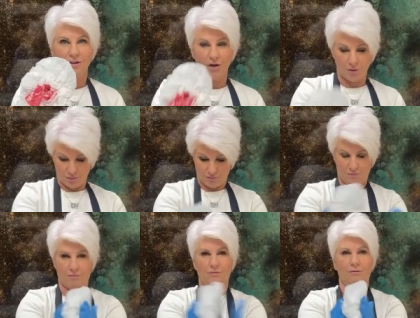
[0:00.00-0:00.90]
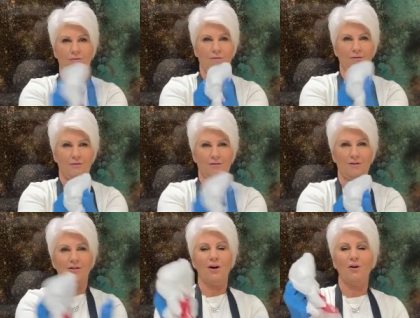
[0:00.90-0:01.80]
Oh.
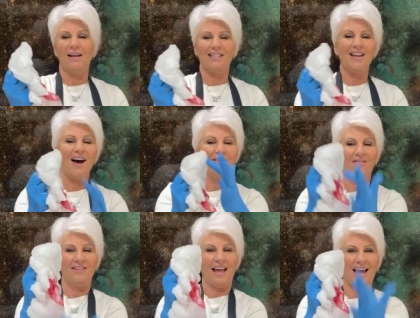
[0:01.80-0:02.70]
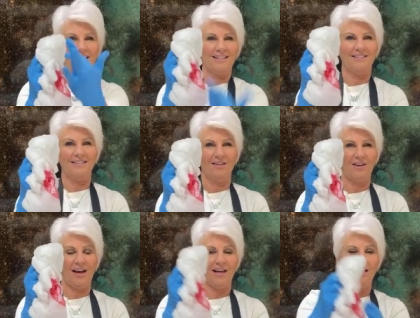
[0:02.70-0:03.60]
So it's not flat,
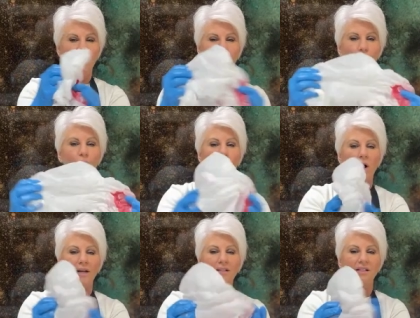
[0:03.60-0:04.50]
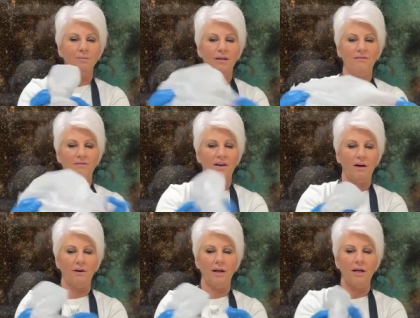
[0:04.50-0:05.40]
okay? You want it to be
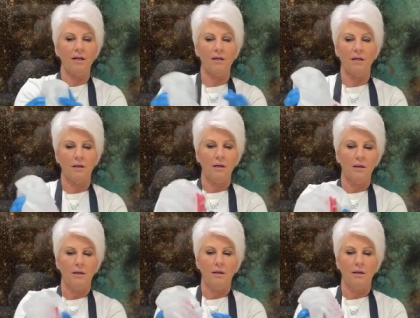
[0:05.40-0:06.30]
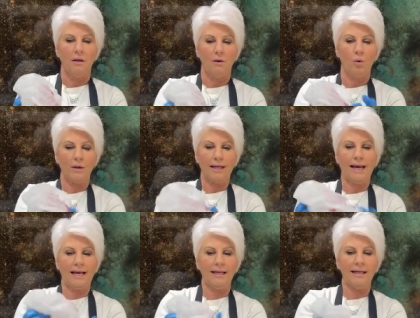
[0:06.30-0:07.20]
very
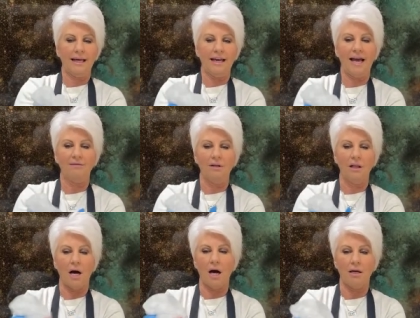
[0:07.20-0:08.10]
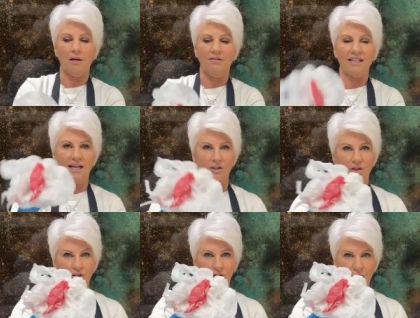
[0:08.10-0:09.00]
organic and have a lot of
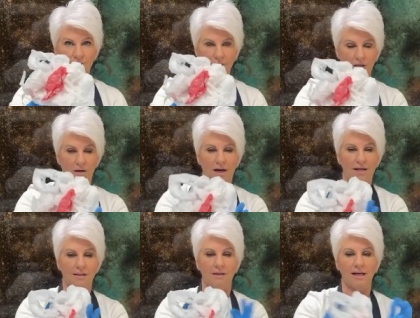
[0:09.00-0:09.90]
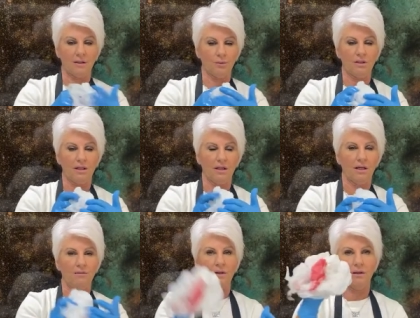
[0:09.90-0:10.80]
texture. Okay, so that's what's gonna
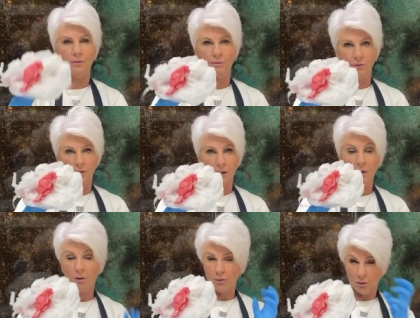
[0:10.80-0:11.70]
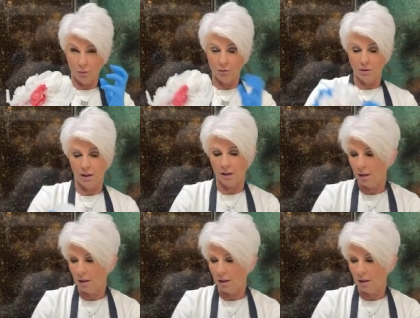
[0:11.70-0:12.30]
give it the really cool look.